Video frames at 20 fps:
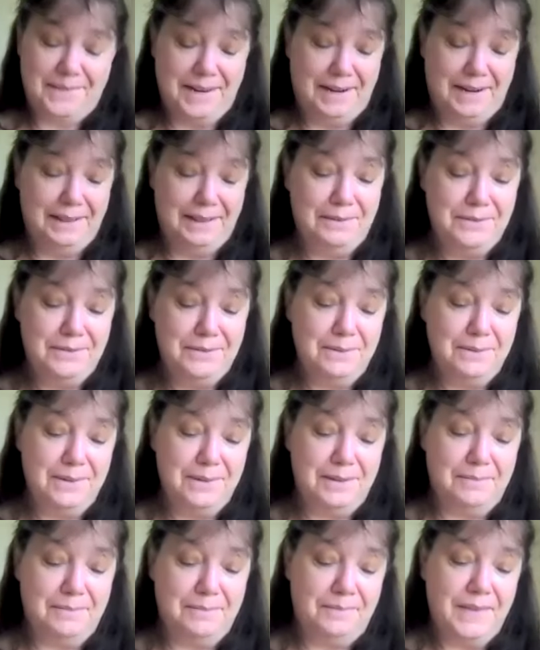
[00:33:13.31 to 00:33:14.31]
I love doing
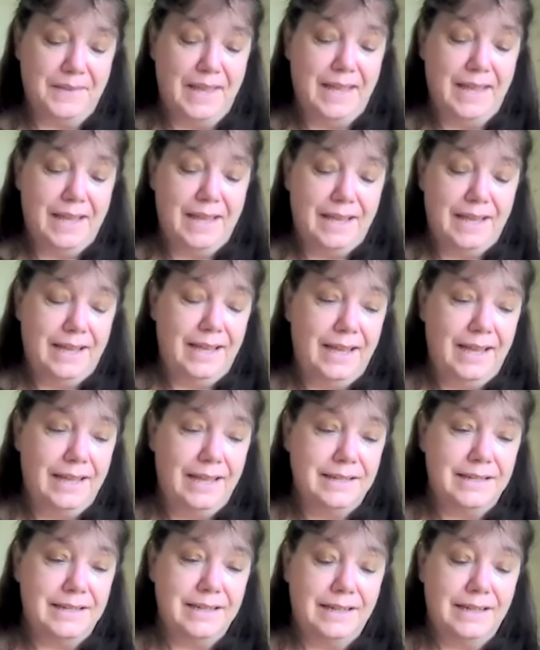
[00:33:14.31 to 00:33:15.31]
them.
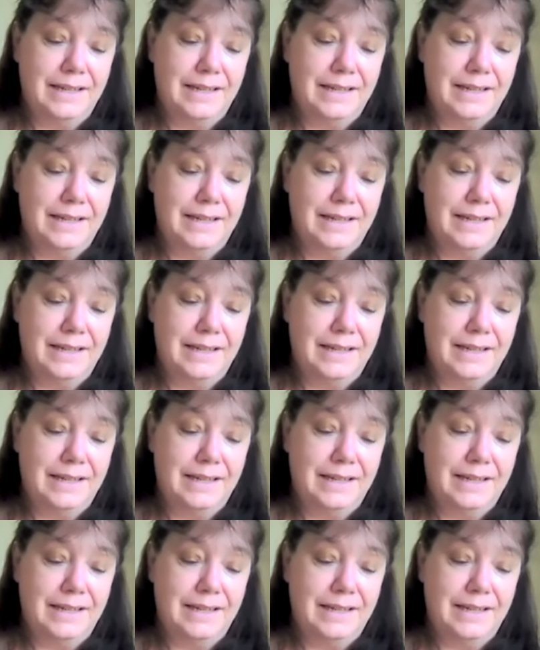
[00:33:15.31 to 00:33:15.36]
And